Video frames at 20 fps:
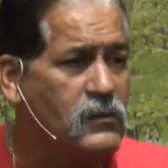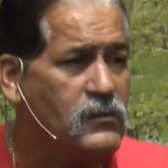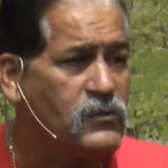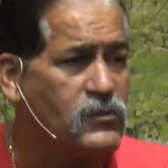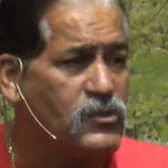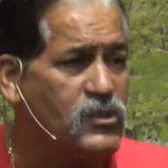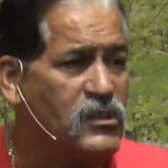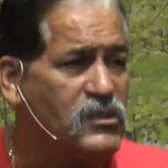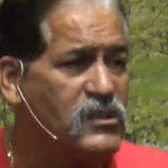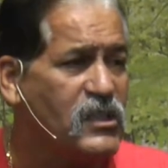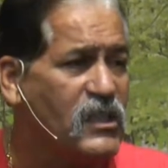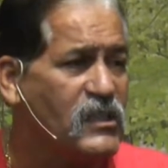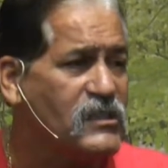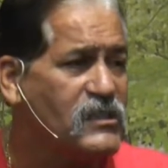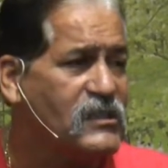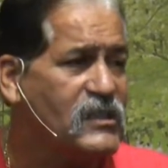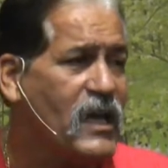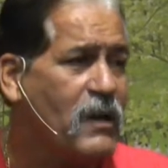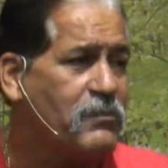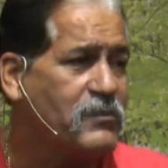Just
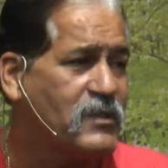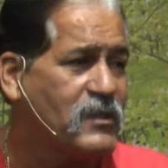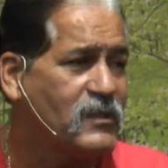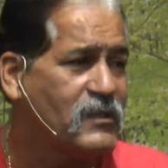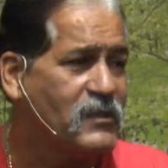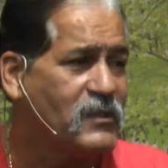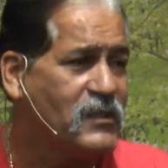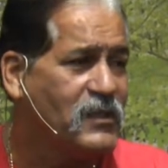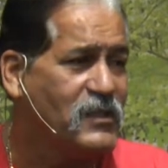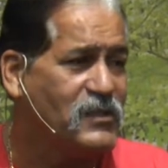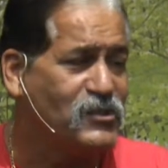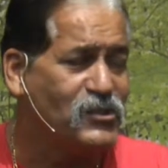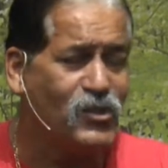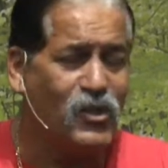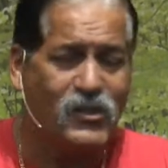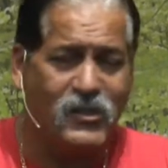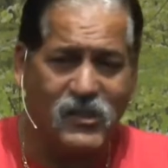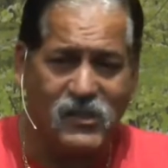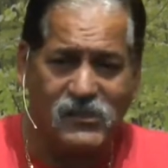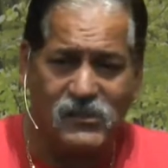accept his
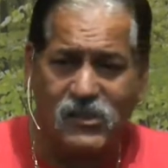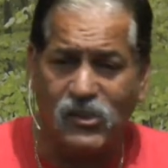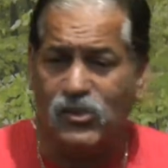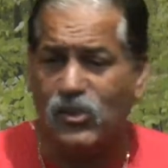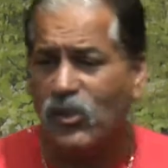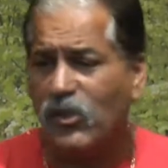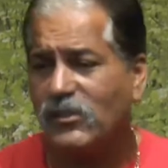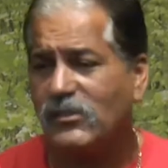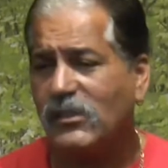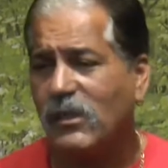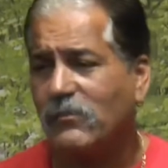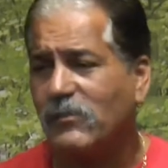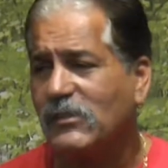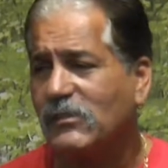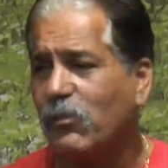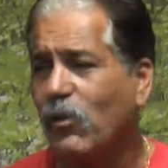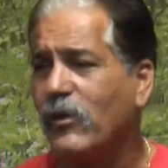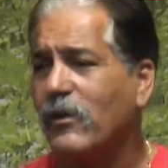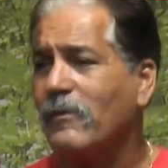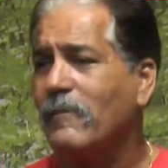goodness. Did you learn something this
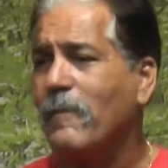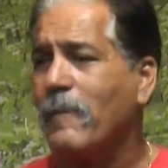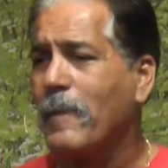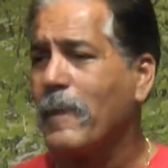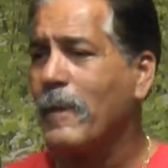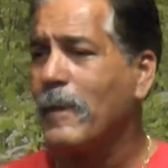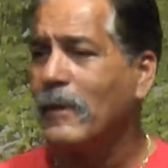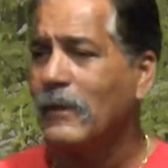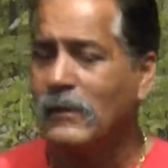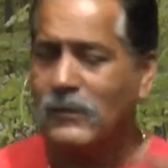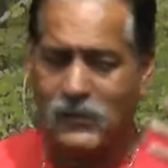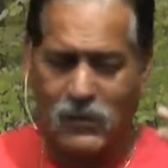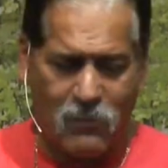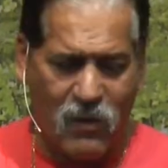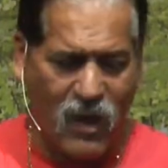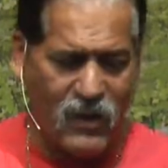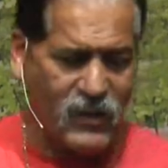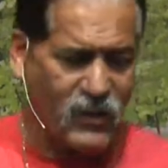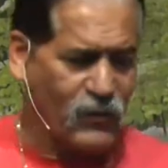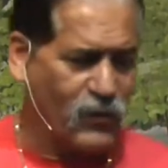morning? Come
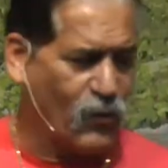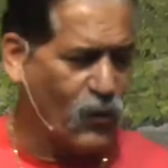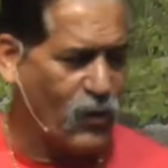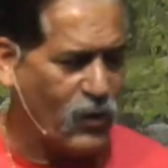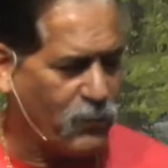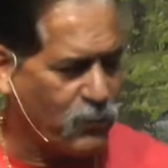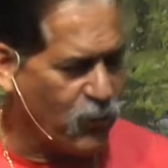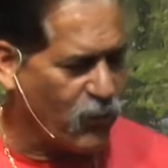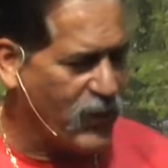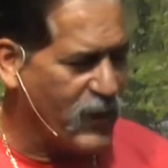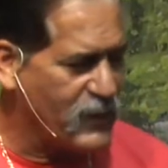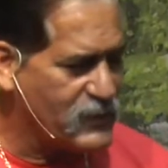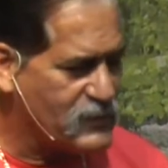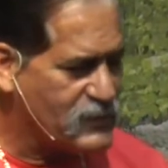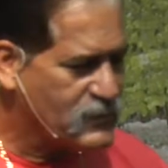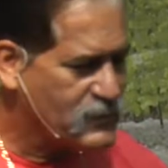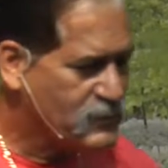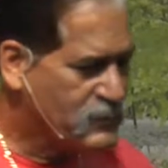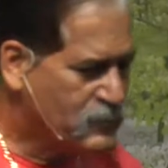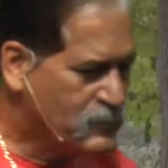on, give the Lord a praise.
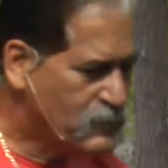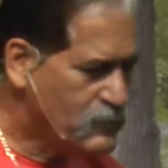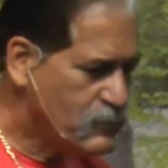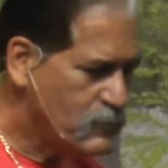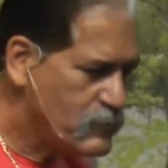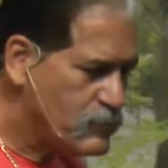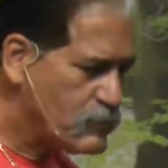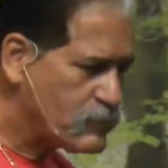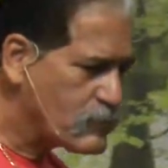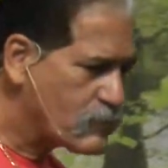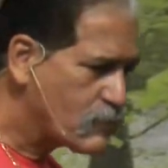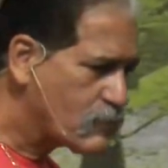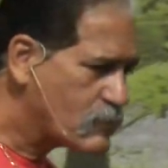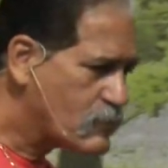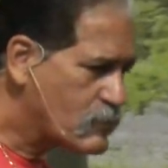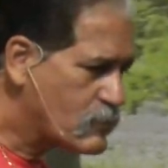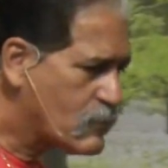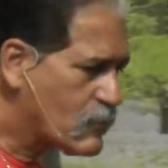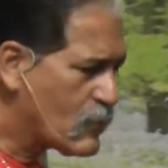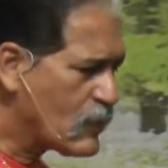
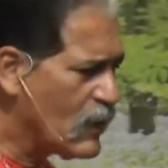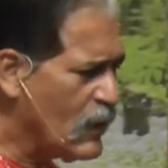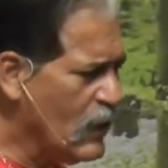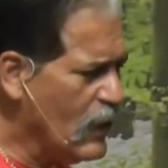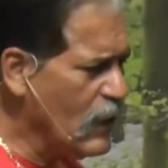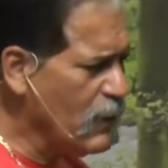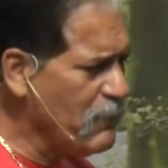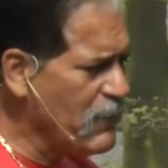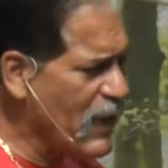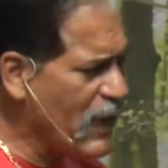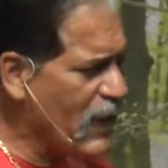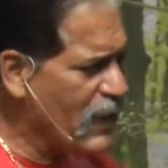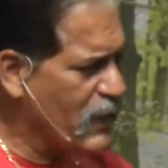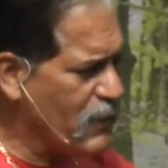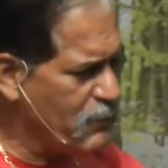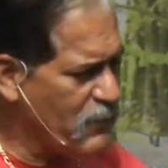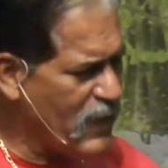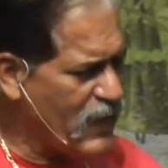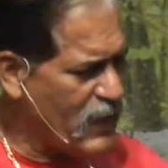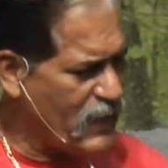Amen,
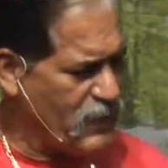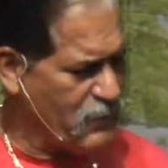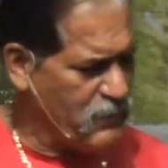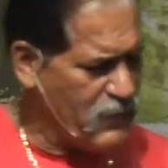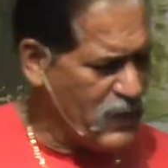amen, amen.